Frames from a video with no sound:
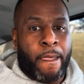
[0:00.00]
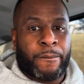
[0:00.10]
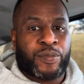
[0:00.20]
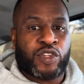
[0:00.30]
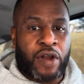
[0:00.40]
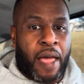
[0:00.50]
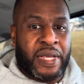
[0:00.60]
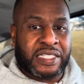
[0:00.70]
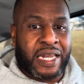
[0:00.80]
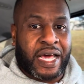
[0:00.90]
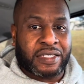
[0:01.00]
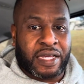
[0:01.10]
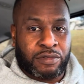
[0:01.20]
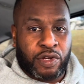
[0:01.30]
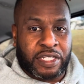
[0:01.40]
So that means a lot of
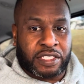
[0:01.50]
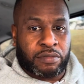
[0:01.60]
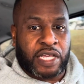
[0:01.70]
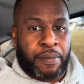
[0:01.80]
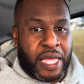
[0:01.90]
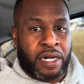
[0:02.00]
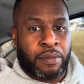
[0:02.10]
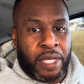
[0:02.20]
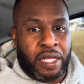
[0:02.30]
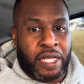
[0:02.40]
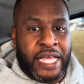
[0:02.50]
times you had some type of intimate